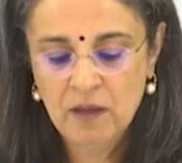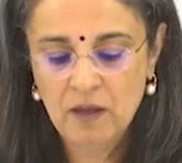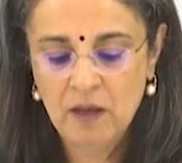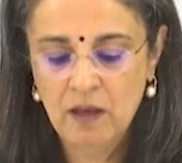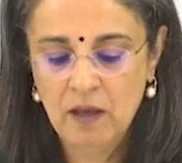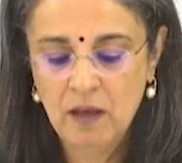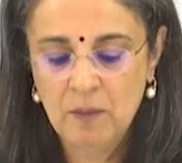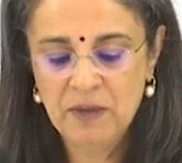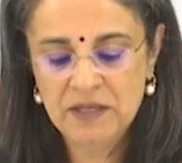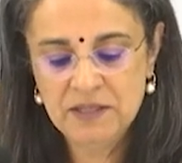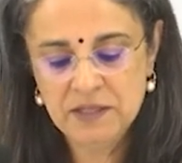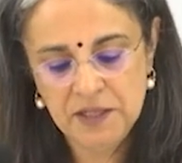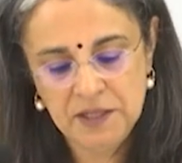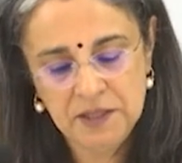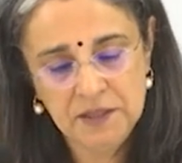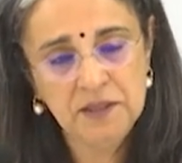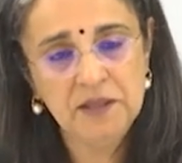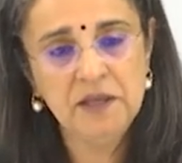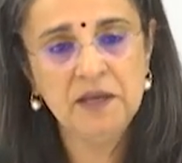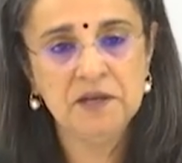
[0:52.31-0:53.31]
But
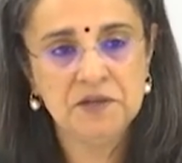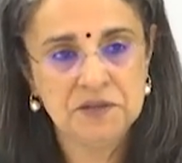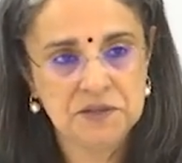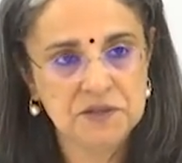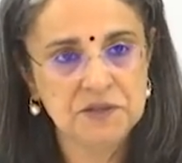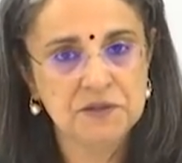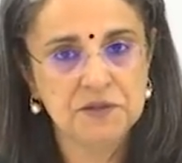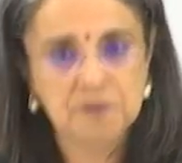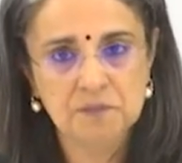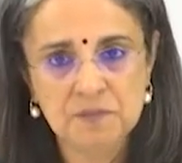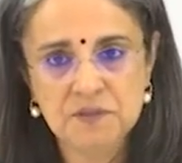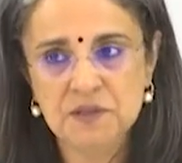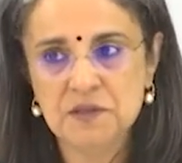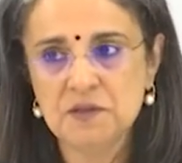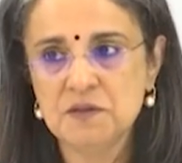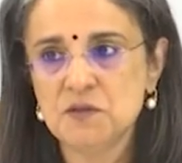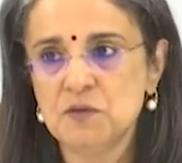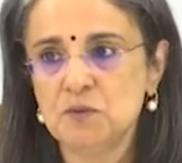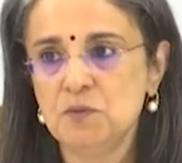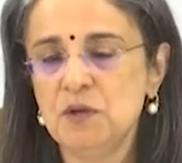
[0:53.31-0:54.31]
in the interim,
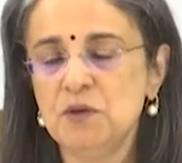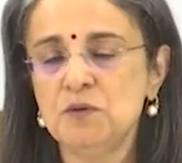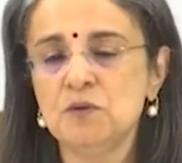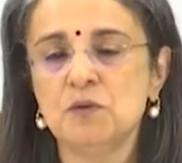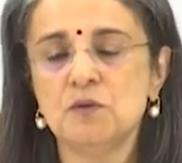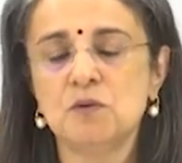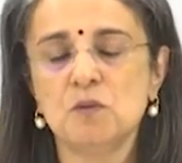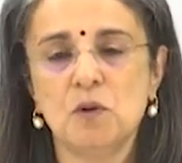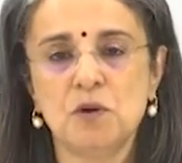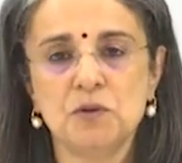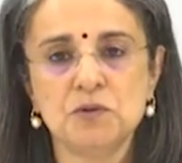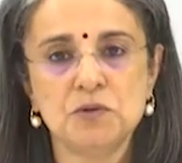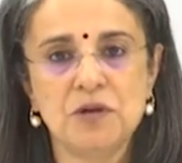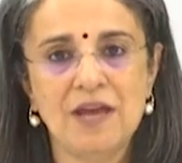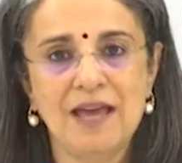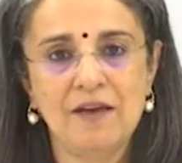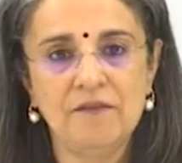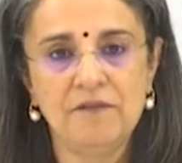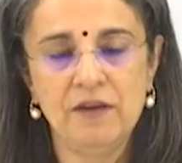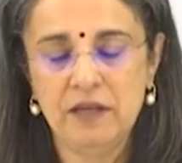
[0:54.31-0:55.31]
since we don't want to
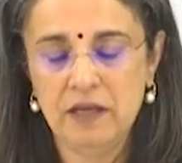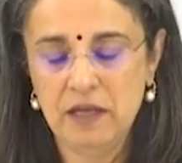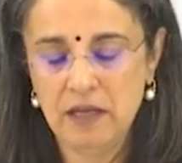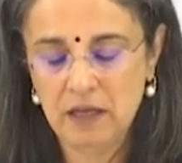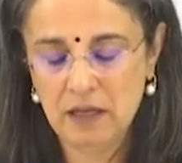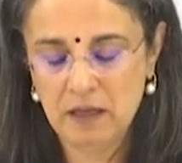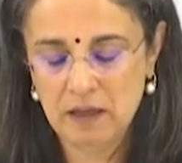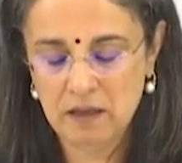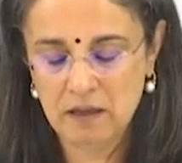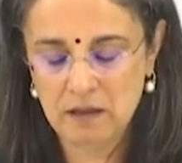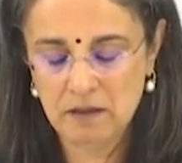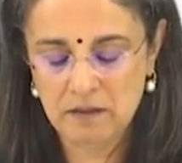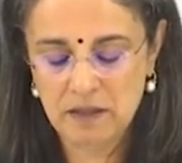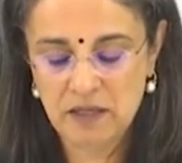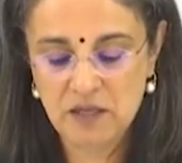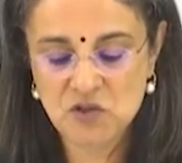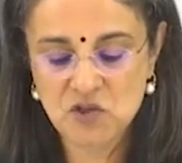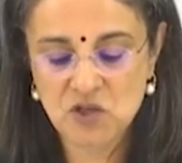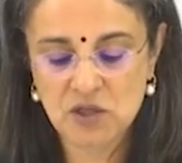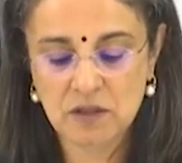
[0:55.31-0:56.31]
have any
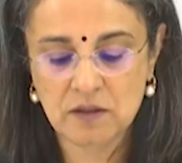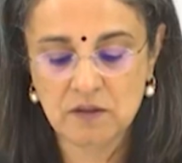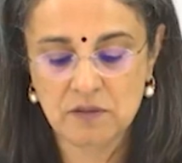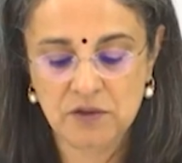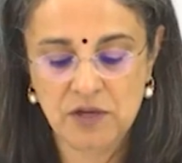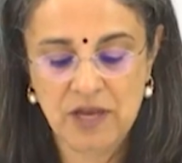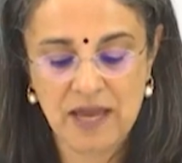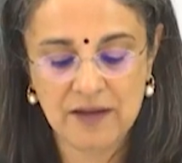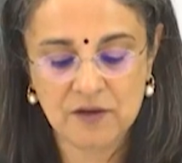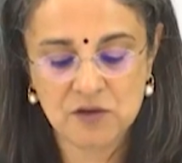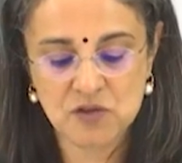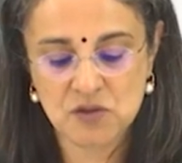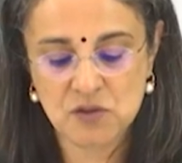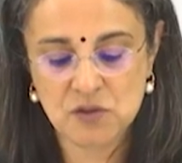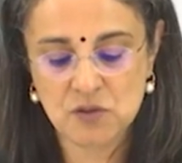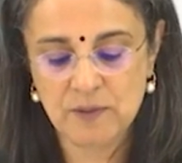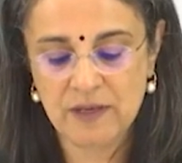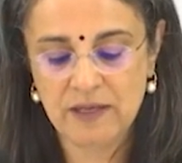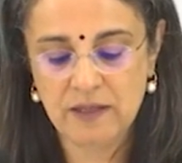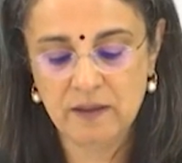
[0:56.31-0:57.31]
knee-jerk
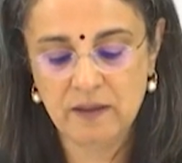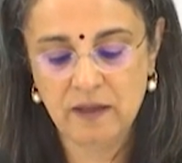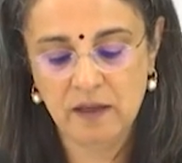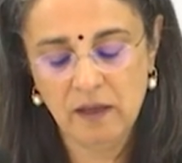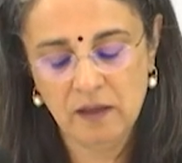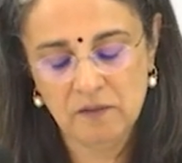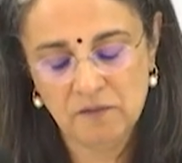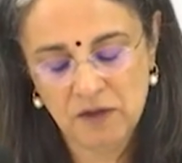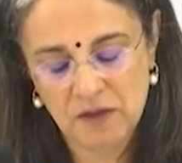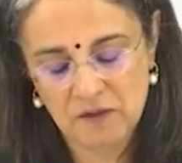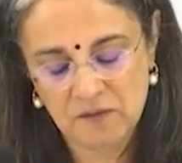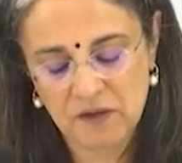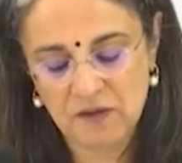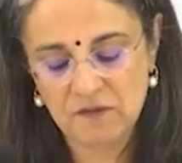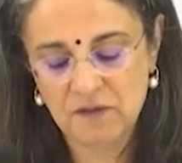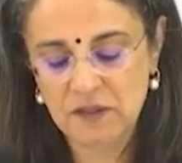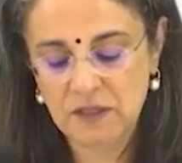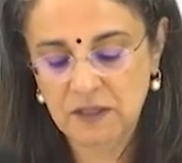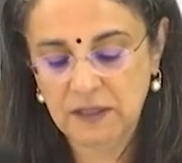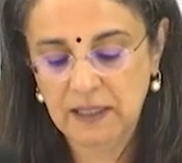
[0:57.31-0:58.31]
reaction to anything and we have
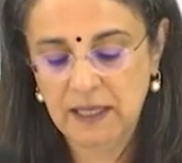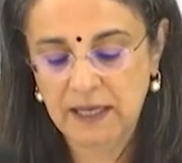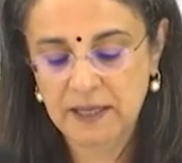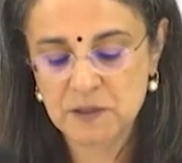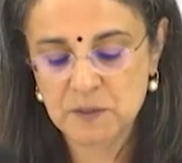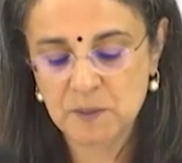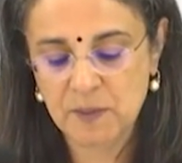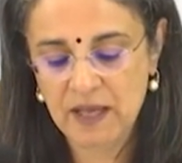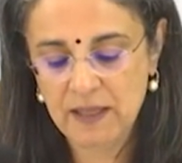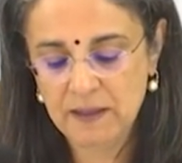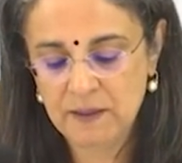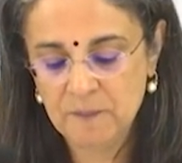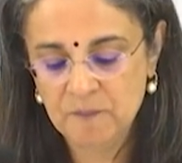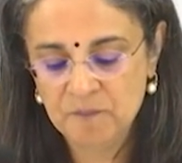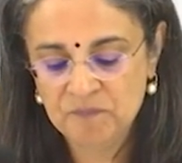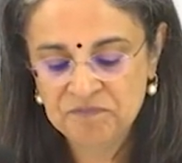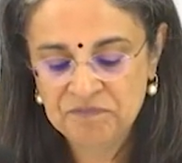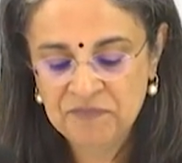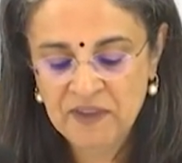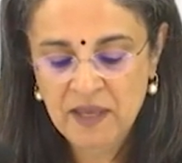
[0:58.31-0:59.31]
given a glide path,
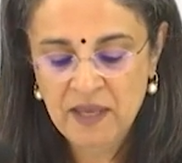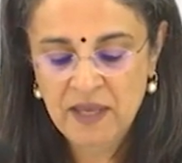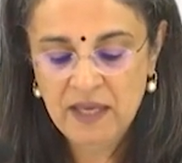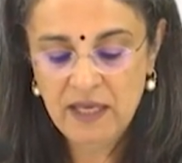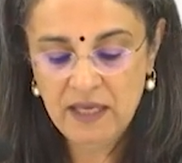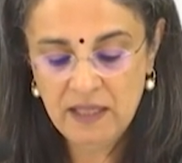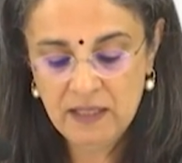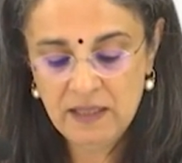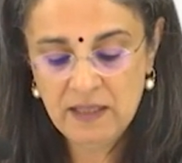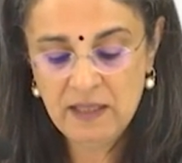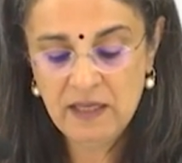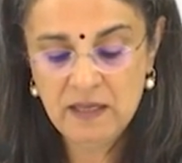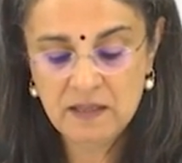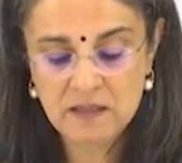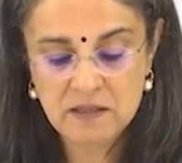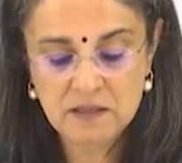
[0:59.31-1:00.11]
in the